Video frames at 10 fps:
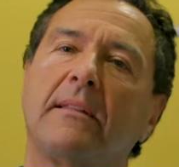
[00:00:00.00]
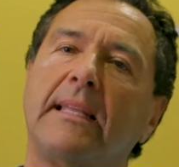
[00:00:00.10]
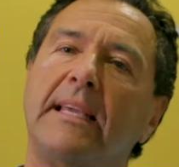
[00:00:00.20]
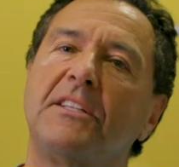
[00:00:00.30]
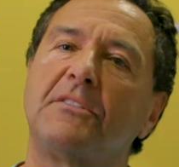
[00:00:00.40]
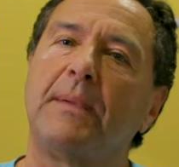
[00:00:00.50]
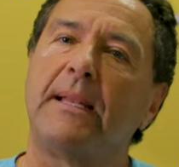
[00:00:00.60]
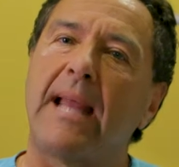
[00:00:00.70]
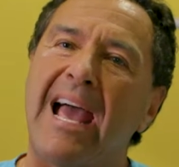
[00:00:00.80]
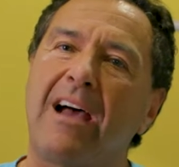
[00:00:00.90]
leads me
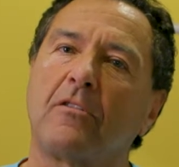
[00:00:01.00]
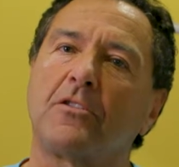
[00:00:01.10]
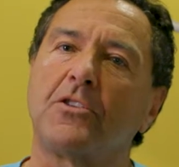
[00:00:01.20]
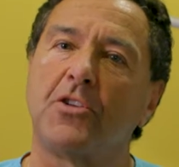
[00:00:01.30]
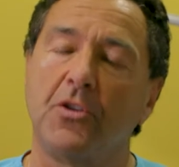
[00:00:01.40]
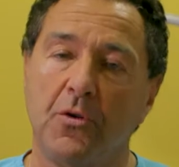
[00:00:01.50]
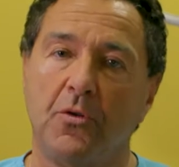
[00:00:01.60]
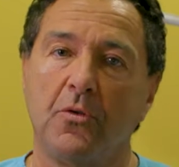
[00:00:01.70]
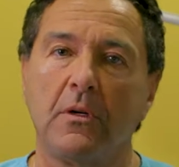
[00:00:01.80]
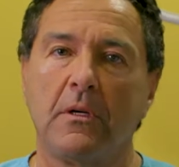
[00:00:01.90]
now
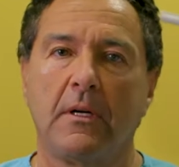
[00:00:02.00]
to